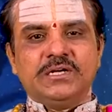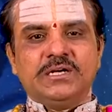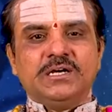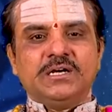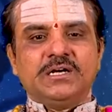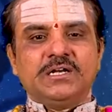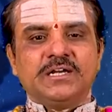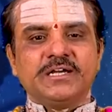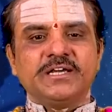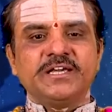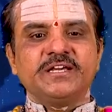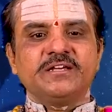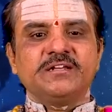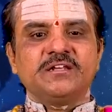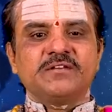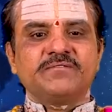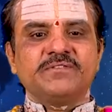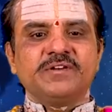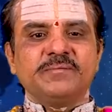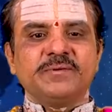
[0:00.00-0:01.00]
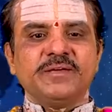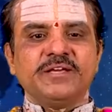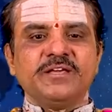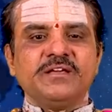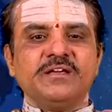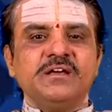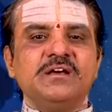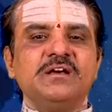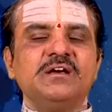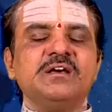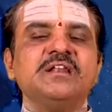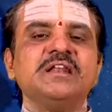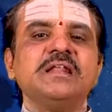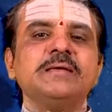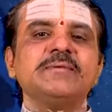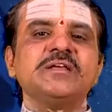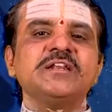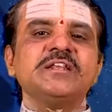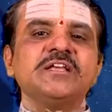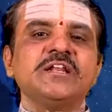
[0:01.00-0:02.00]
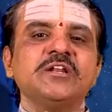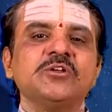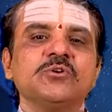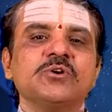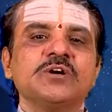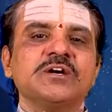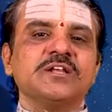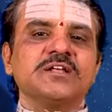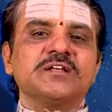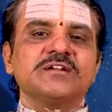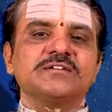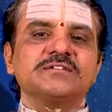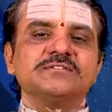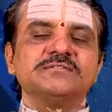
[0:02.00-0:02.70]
Lucky color will be lemon yellow color.